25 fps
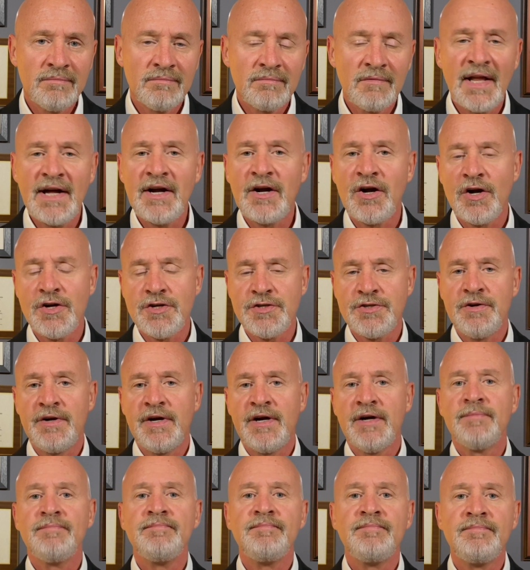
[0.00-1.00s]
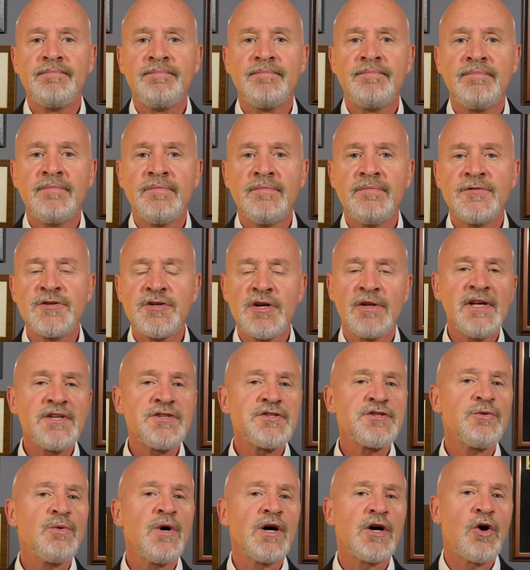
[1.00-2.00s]
Glenn Kirshner here. So let's
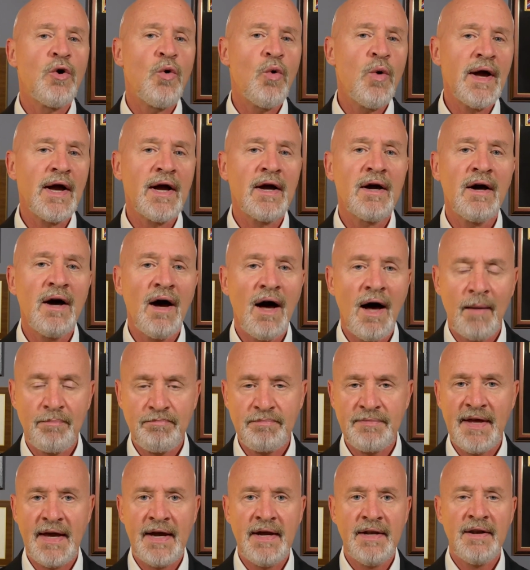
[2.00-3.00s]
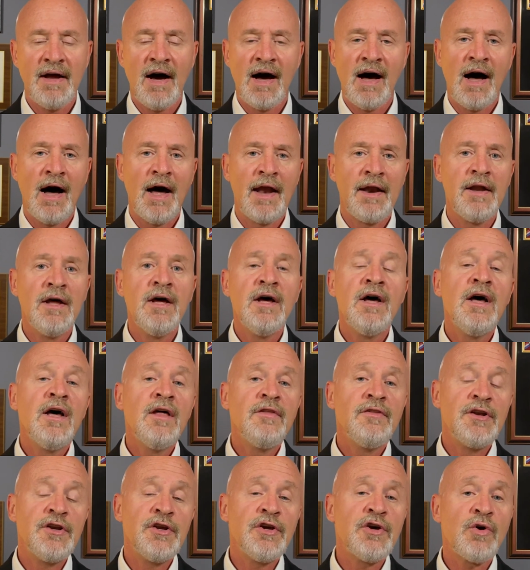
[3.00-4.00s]
do a quick update on
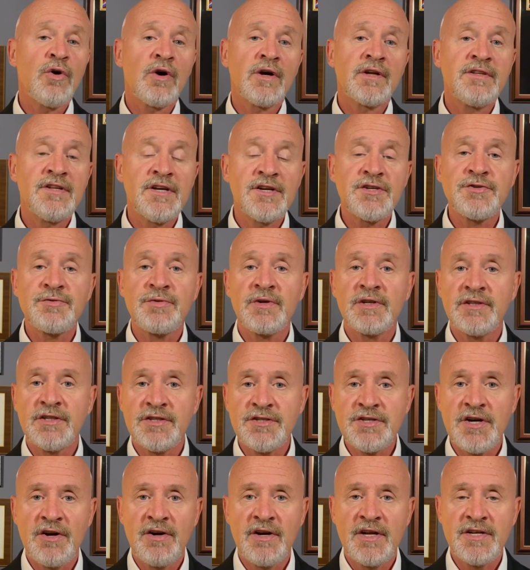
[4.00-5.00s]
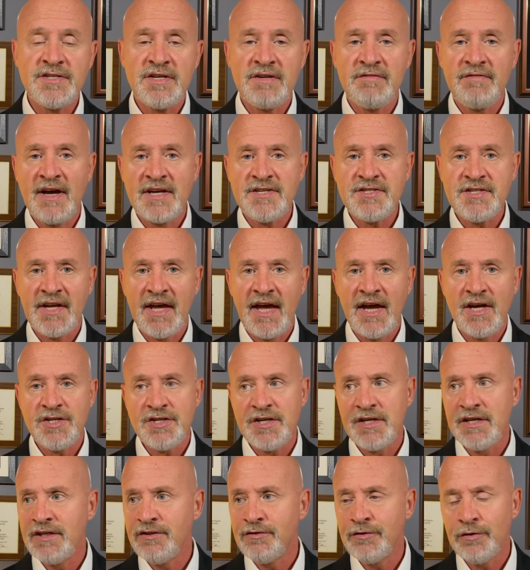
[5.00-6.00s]
the New York District Attorney's
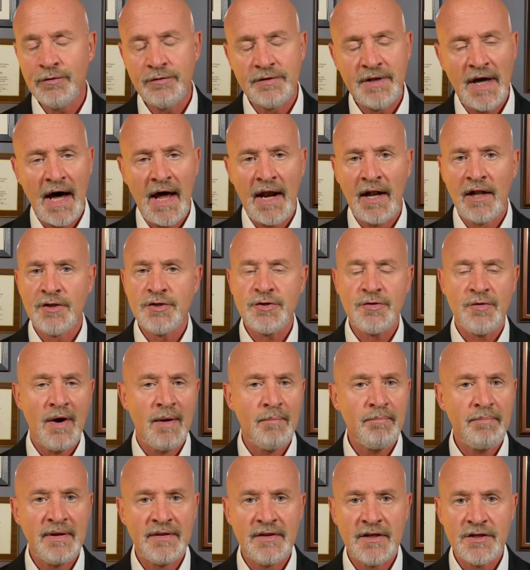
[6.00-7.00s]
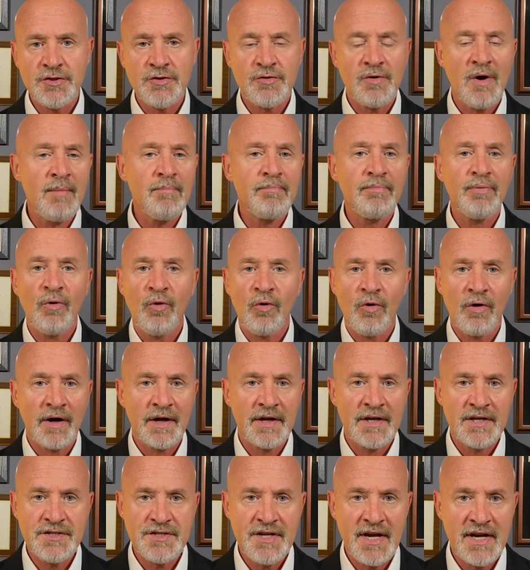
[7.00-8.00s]
investigation into Donald Trump and the Trump
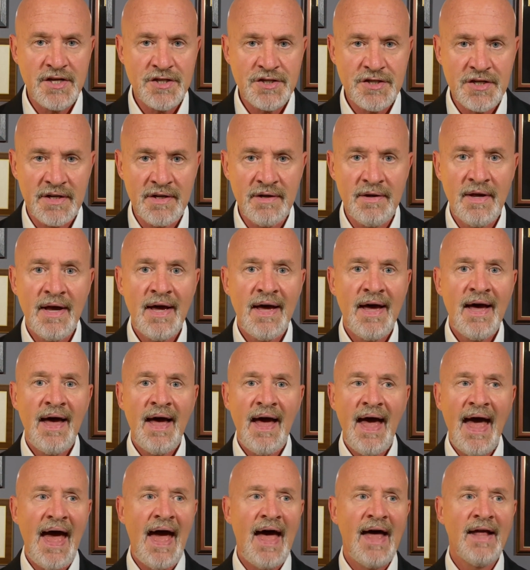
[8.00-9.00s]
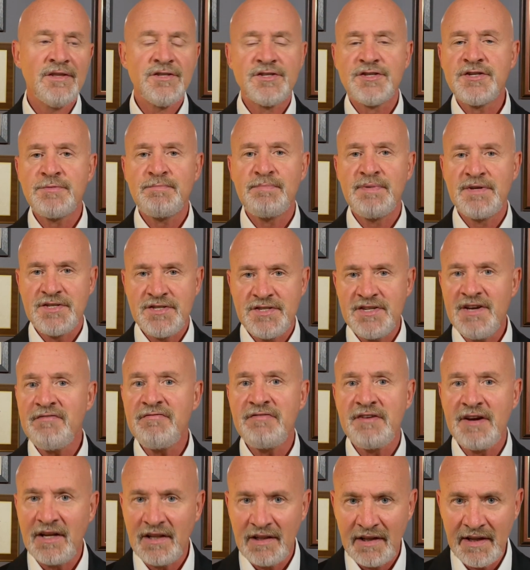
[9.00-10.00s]
Organization, and
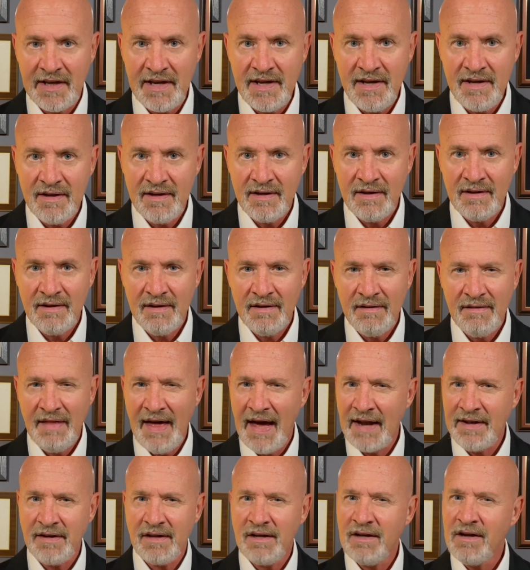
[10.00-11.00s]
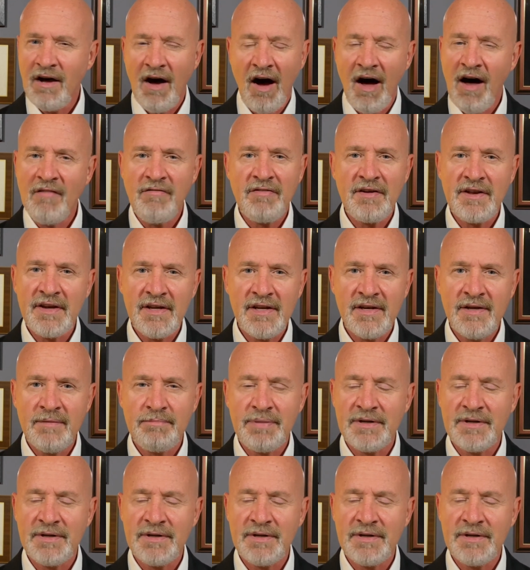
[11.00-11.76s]
specifically that coveted